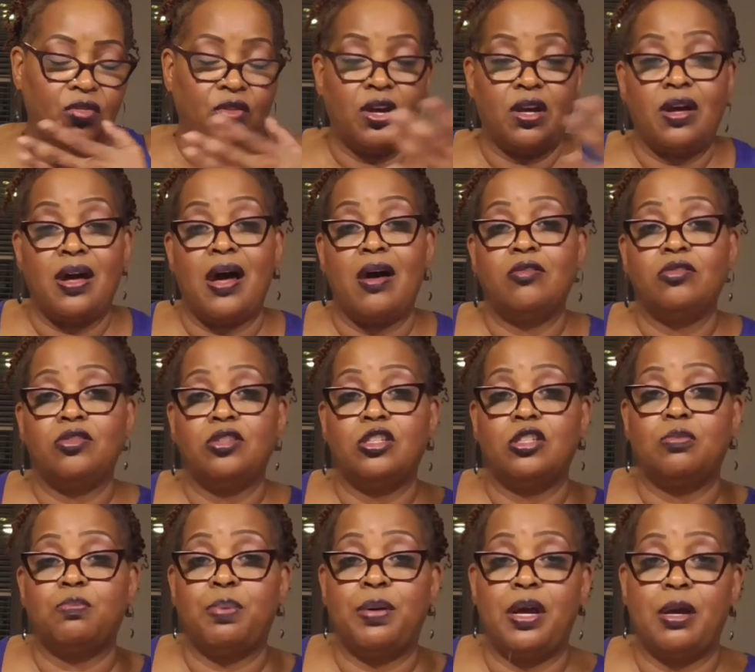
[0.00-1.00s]
the
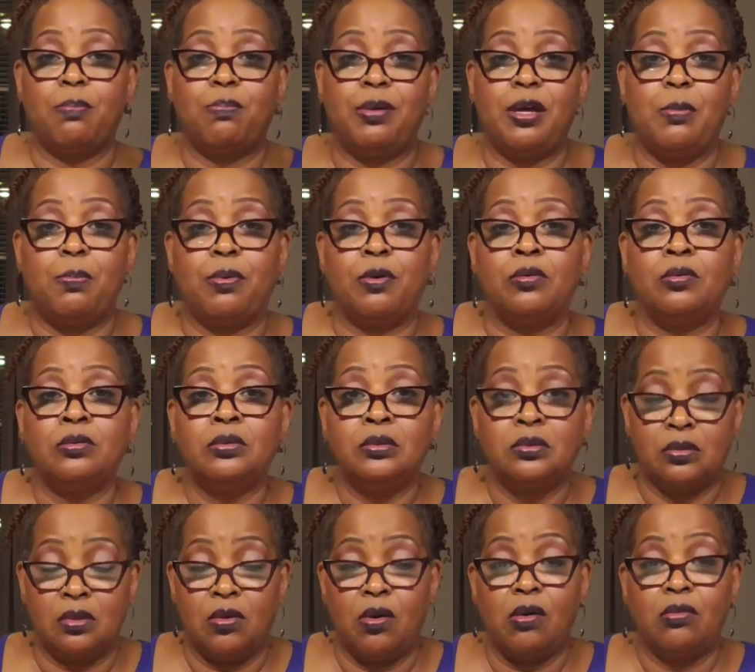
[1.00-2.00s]
counselors pick people,
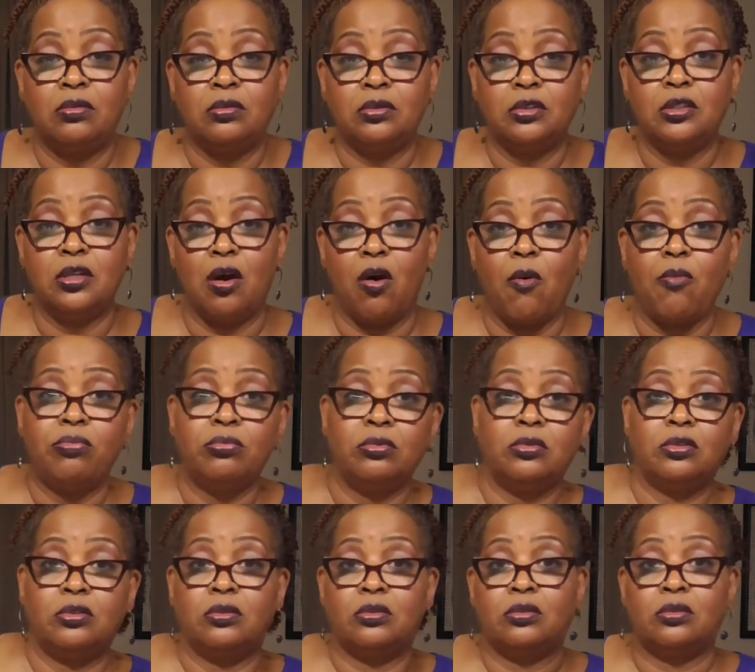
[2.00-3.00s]
you know,
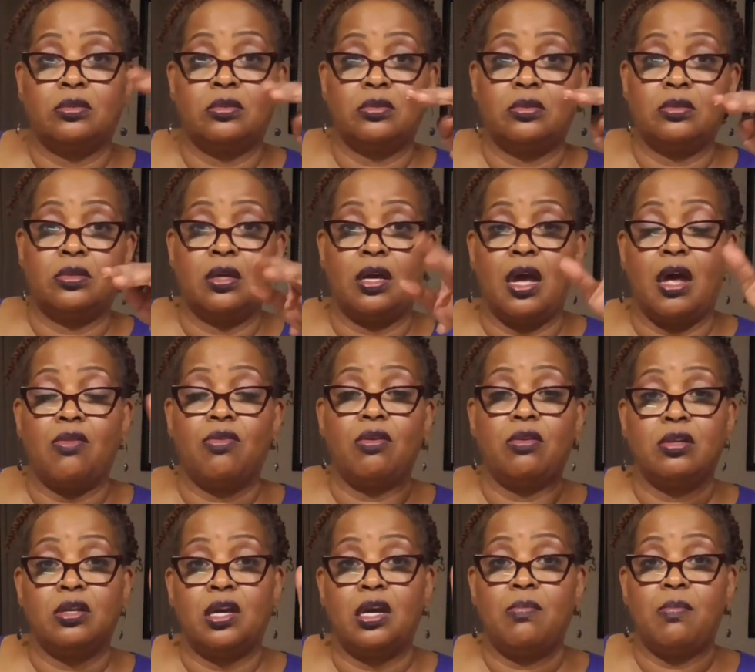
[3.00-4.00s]

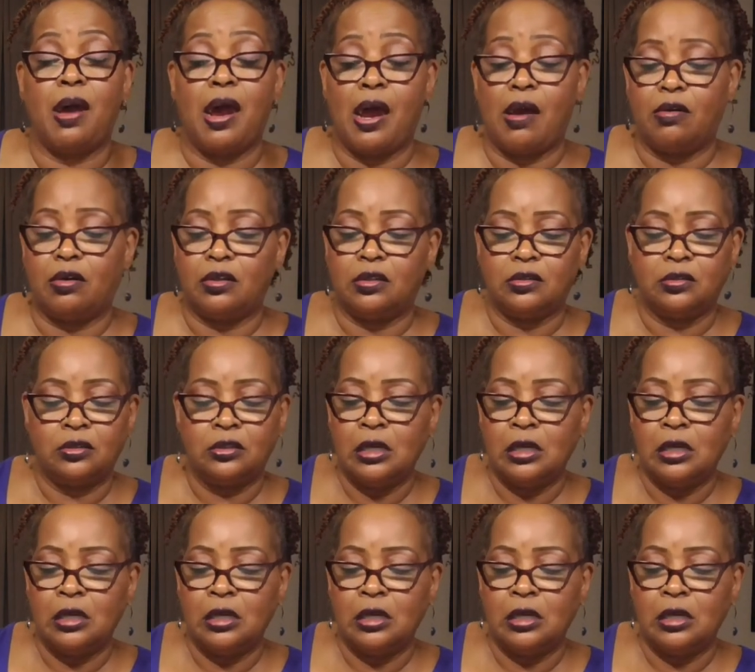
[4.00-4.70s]
together to get married.